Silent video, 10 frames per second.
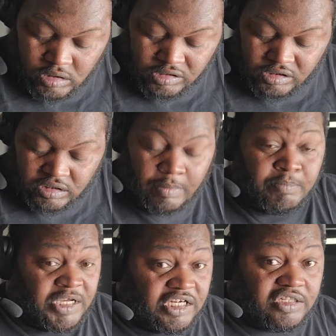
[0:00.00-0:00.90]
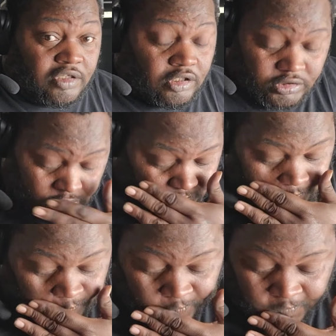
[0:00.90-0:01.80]
Because it's a meaty sauce.
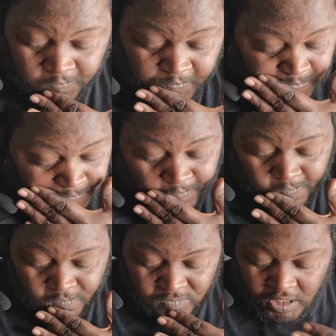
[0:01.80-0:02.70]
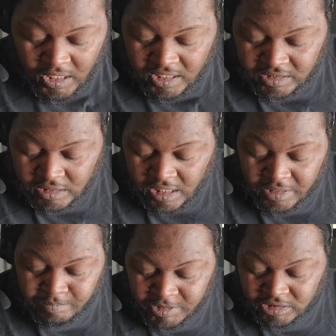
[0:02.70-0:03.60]
I like a
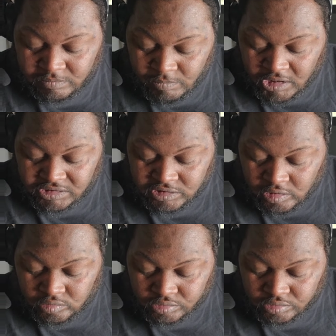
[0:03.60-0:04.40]
lot of meat in my sauce.